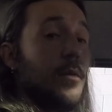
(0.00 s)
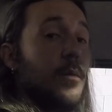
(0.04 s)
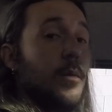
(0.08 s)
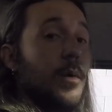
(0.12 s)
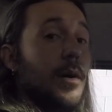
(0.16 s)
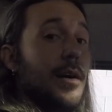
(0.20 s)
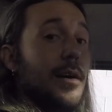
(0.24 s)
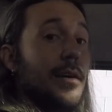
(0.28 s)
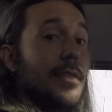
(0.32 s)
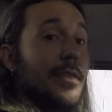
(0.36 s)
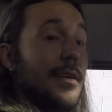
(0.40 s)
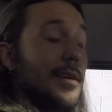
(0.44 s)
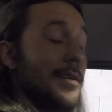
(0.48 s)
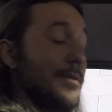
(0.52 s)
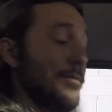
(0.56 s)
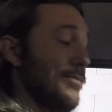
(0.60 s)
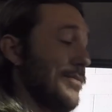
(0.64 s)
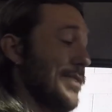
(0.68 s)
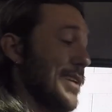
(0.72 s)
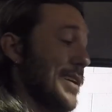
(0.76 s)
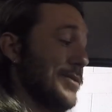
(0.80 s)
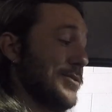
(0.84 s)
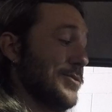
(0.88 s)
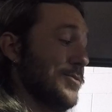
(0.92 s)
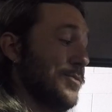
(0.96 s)
away that
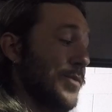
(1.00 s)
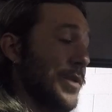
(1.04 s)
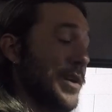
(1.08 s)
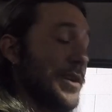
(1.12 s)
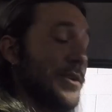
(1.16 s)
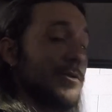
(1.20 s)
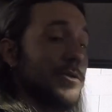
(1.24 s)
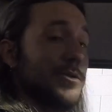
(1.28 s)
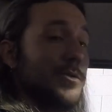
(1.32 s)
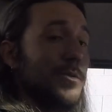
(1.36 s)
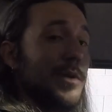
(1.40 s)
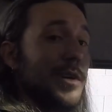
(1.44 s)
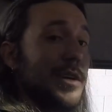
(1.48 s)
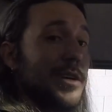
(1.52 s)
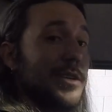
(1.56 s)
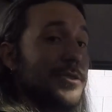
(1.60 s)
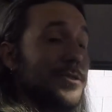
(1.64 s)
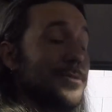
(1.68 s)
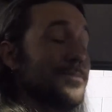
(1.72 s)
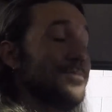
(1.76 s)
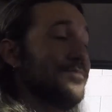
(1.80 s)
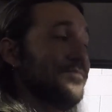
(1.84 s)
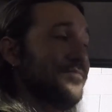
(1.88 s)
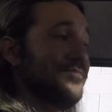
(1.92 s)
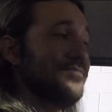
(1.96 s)
that window switch